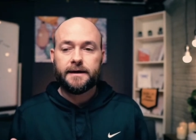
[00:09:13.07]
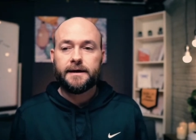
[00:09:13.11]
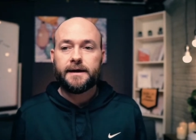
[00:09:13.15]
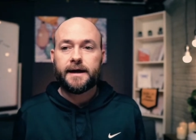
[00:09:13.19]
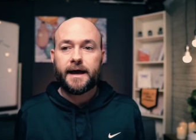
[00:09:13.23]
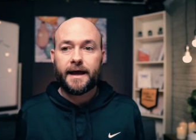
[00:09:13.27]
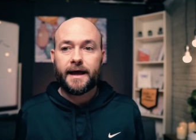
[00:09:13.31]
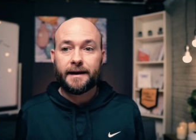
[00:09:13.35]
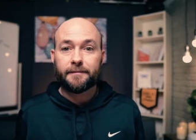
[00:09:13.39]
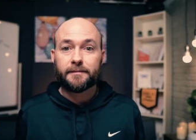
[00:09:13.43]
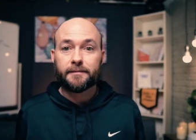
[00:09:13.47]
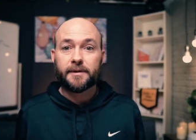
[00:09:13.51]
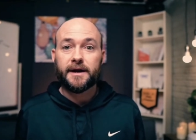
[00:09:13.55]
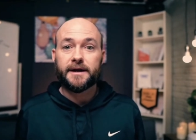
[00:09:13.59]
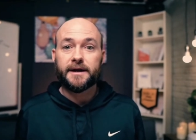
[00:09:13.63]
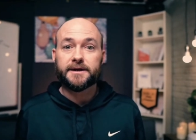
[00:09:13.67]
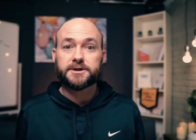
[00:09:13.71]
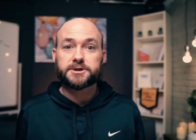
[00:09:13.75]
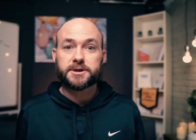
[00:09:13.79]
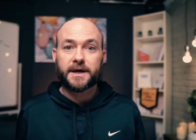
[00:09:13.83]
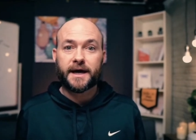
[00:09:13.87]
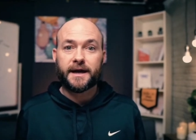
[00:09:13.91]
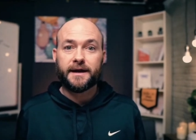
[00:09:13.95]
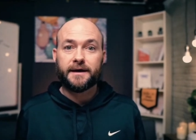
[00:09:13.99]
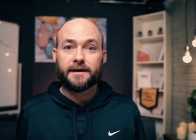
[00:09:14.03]
And I'm going to
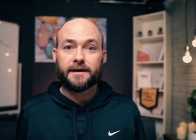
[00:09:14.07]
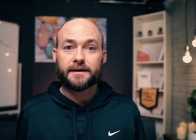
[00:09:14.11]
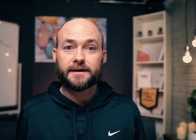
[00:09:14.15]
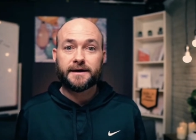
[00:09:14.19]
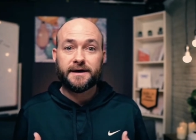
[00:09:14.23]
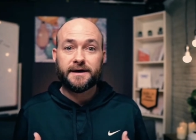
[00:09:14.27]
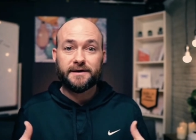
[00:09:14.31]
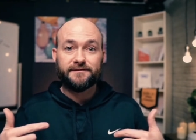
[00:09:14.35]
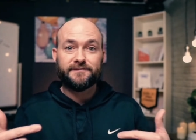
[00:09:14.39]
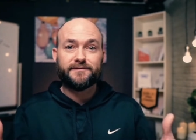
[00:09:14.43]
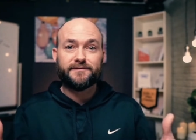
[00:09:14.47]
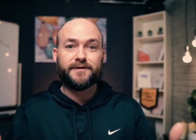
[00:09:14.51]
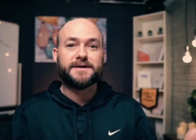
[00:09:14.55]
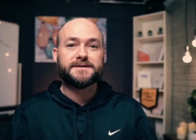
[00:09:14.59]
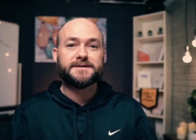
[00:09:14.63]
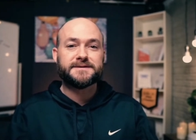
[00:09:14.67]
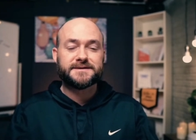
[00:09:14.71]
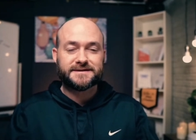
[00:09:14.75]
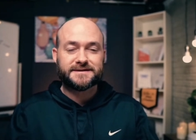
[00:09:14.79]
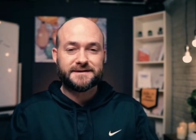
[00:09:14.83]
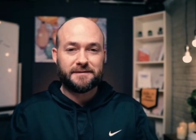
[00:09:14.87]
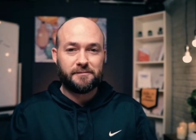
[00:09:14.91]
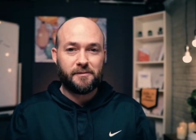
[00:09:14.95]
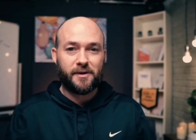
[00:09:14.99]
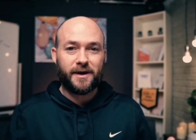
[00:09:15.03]
try to convince
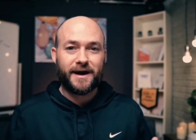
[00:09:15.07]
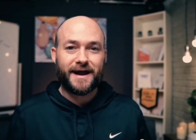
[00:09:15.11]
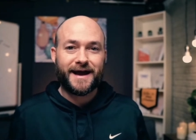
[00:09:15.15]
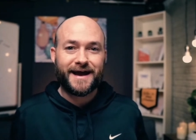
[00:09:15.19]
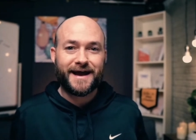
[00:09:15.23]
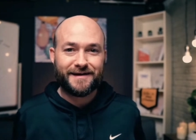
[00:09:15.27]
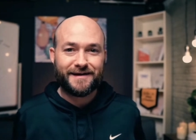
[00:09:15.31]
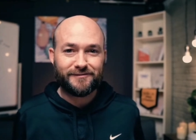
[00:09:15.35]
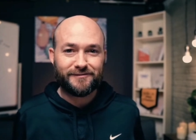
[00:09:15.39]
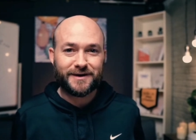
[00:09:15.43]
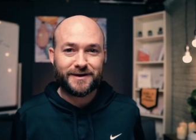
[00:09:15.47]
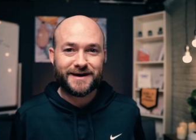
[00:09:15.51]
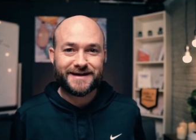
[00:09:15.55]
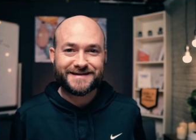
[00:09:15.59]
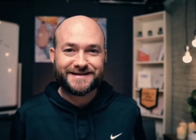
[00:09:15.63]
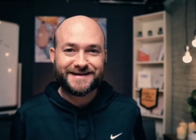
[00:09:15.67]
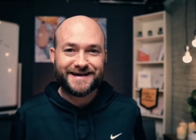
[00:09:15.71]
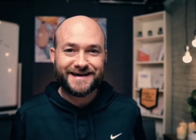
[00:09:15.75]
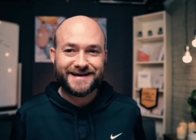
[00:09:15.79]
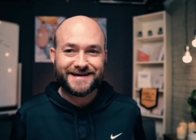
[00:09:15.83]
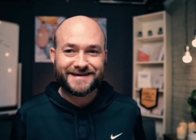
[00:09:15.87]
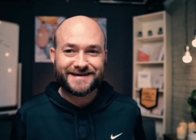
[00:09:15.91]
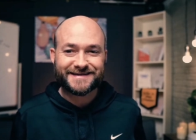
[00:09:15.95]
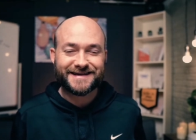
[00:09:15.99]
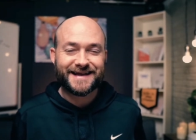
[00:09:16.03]
someone I have what it
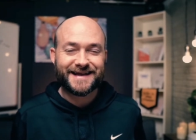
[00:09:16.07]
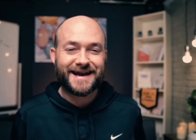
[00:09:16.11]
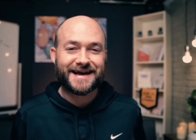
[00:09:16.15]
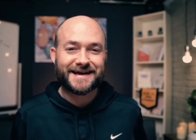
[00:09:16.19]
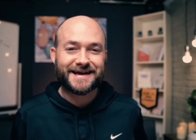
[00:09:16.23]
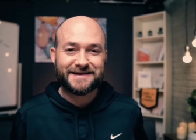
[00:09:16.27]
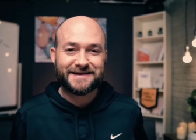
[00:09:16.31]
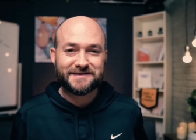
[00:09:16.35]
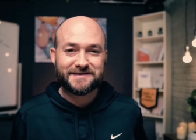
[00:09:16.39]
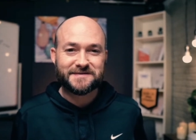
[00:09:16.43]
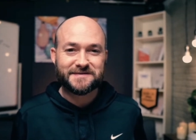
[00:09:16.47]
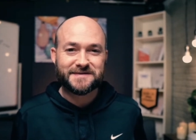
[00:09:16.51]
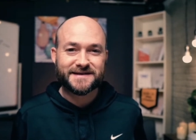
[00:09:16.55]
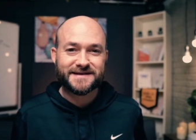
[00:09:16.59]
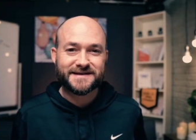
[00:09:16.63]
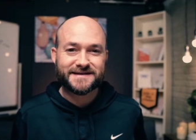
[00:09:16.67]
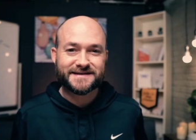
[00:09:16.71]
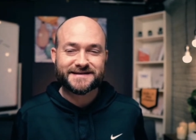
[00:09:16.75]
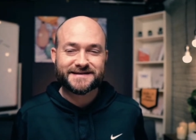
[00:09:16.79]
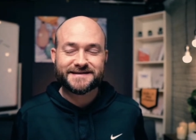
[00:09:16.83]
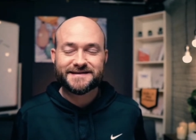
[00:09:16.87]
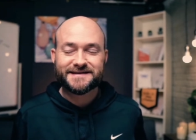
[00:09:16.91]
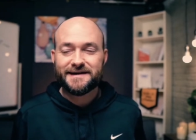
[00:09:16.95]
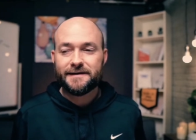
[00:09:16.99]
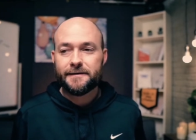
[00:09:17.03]
takes that I can do
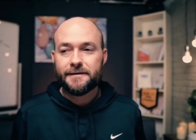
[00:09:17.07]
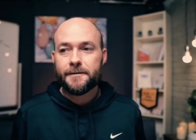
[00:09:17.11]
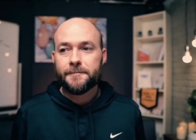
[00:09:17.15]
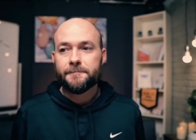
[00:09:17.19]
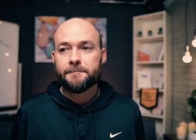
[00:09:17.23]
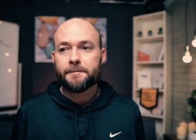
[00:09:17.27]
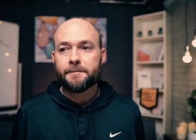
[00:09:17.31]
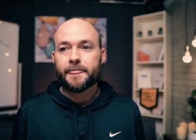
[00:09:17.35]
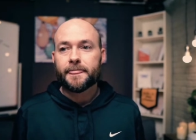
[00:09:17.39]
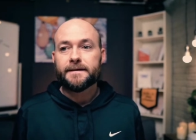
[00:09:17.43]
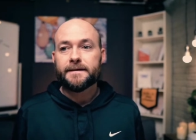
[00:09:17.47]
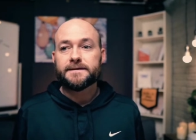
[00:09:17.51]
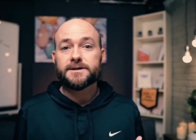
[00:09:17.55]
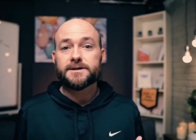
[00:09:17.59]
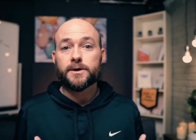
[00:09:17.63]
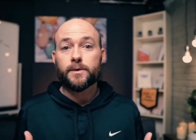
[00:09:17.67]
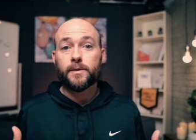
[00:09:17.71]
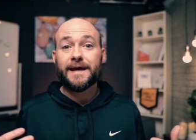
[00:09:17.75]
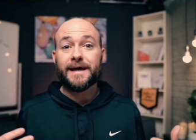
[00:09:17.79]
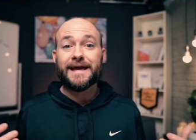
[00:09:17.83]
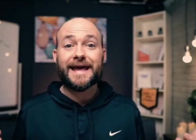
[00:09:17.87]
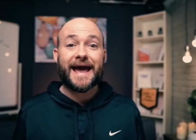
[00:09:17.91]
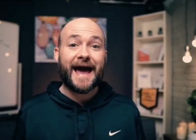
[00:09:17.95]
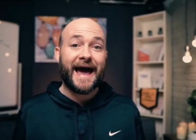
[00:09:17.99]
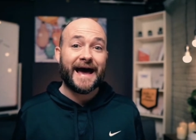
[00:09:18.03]
this. So
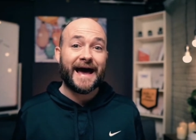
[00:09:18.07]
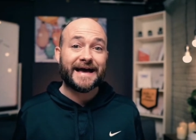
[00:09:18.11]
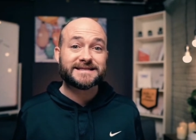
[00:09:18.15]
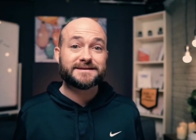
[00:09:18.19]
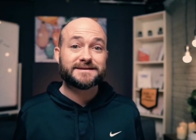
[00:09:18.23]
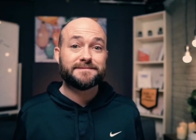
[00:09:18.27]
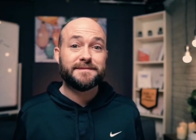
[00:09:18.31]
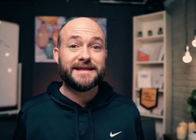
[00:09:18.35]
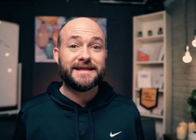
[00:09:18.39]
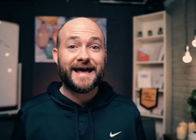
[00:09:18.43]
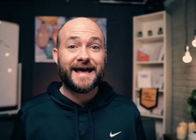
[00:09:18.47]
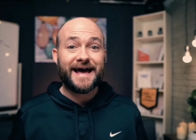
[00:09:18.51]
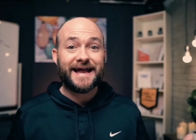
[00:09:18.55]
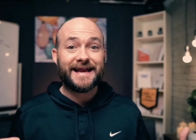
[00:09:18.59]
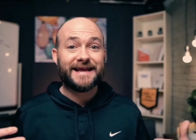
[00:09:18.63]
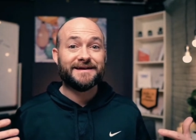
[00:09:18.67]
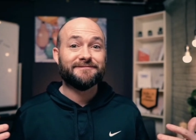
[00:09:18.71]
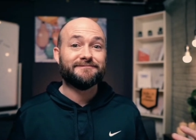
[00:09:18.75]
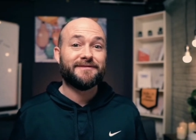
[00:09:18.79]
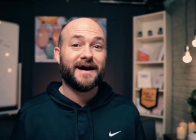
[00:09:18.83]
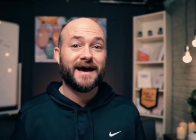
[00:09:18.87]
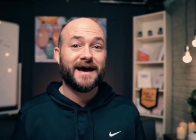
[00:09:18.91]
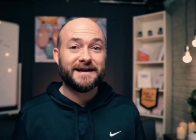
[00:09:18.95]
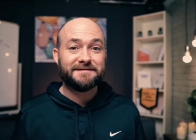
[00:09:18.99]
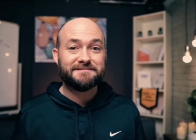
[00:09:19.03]
he asked me that. He
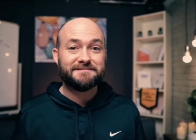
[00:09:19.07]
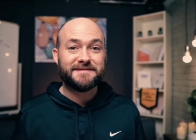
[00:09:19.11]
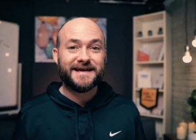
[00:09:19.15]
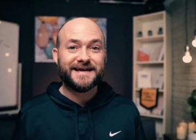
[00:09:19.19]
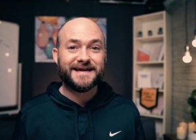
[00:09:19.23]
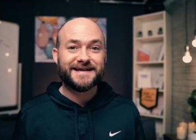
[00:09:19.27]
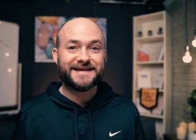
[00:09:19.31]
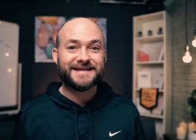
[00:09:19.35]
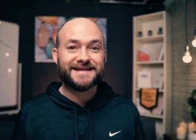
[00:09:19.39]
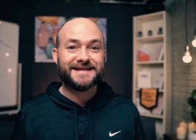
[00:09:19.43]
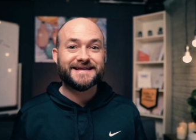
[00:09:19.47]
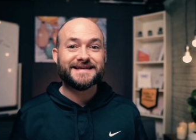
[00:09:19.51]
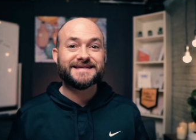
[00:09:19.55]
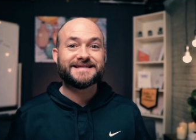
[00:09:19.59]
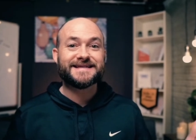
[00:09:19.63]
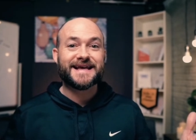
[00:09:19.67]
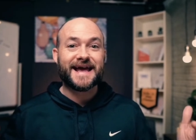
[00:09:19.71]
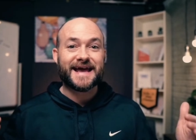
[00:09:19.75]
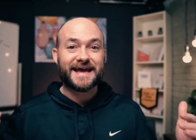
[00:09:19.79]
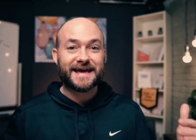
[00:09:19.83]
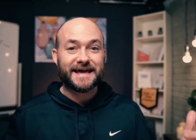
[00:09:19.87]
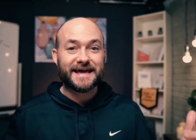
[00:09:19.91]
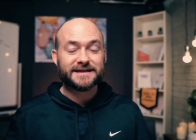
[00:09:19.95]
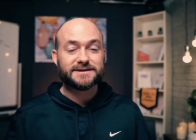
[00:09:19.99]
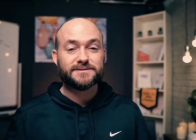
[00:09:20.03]
invited me into this.
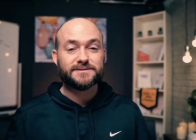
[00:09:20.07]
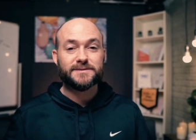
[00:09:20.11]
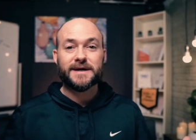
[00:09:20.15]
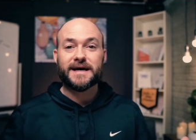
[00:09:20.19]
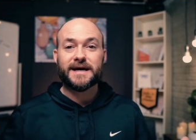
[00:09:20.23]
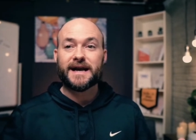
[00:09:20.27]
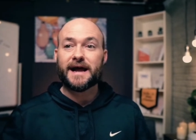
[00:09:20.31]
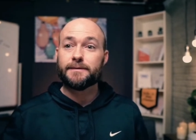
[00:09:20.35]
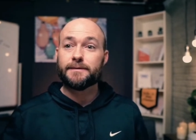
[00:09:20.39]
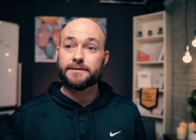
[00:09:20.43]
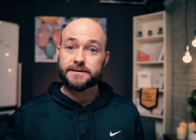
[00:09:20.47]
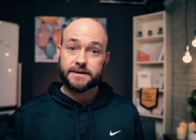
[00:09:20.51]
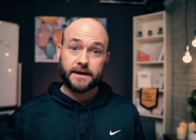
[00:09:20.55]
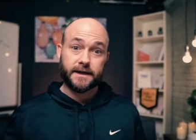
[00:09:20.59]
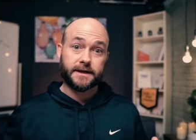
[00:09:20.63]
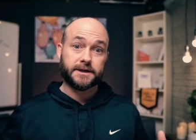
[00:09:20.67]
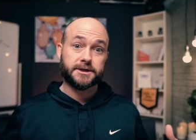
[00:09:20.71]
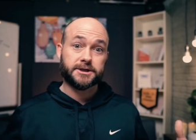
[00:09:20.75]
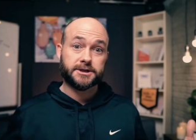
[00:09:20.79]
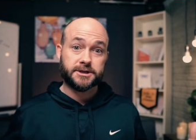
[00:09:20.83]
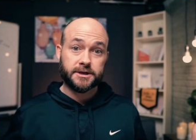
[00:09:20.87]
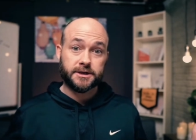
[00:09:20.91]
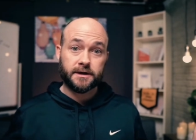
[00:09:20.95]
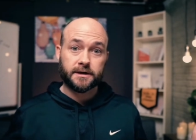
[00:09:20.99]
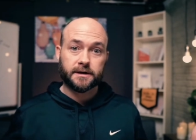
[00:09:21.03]
And guess what? I was like,
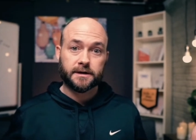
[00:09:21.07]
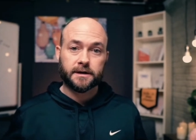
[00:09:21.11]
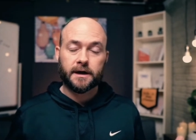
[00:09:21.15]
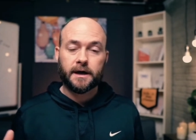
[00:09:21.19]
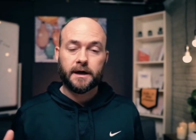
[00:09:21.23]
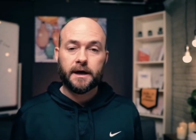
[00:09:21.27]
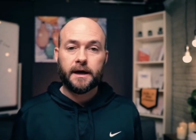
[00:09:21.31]
sure.